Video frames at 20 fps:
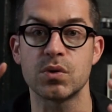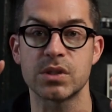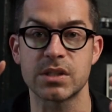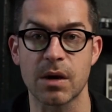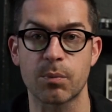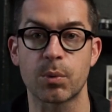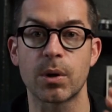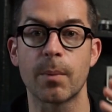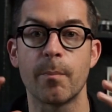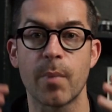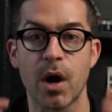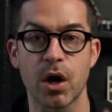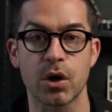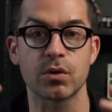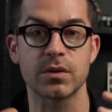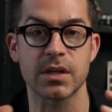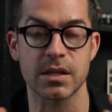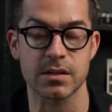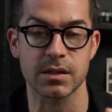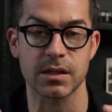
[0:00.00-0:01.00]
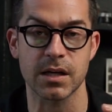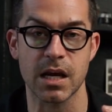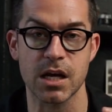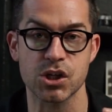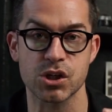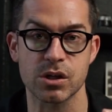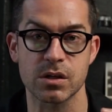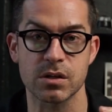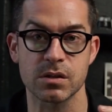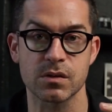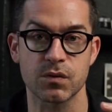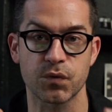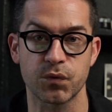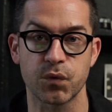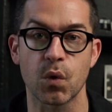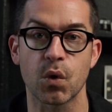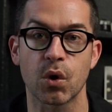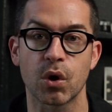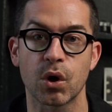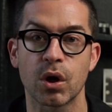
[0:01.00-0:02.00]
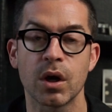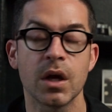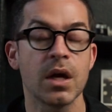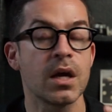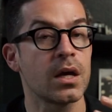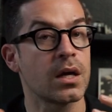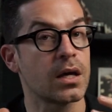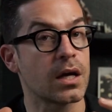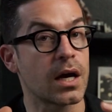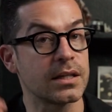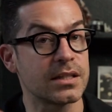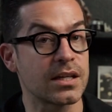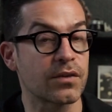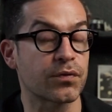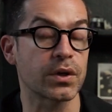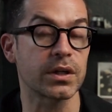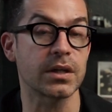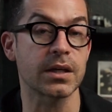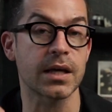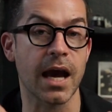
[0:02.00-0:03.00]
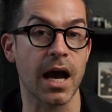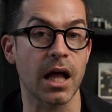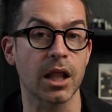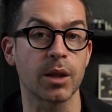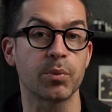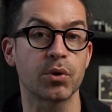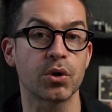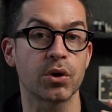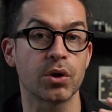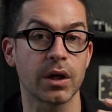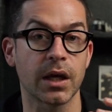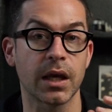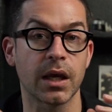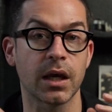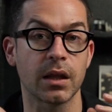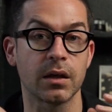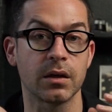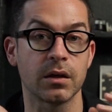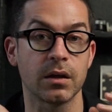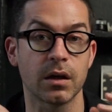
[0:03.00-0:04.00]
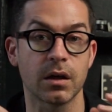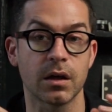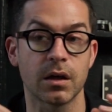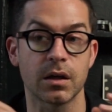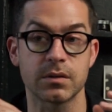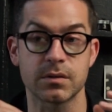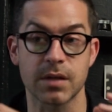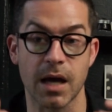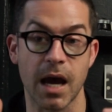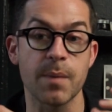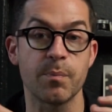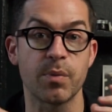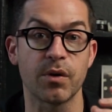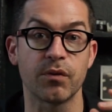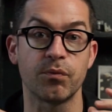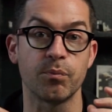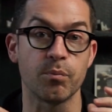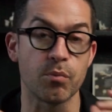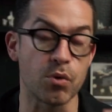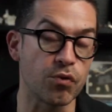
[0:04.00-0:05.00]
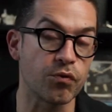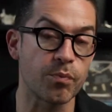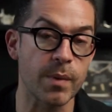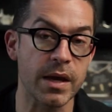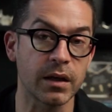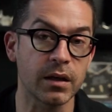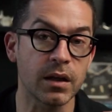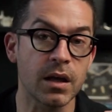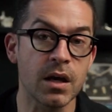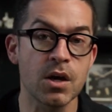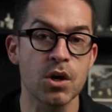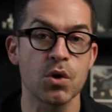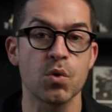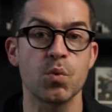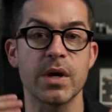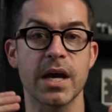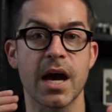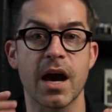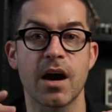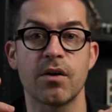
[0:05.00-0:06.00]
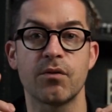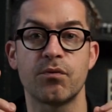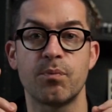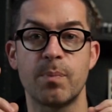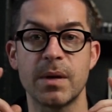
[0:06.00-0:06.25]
separate model designations for a different caliber and type of movement, we have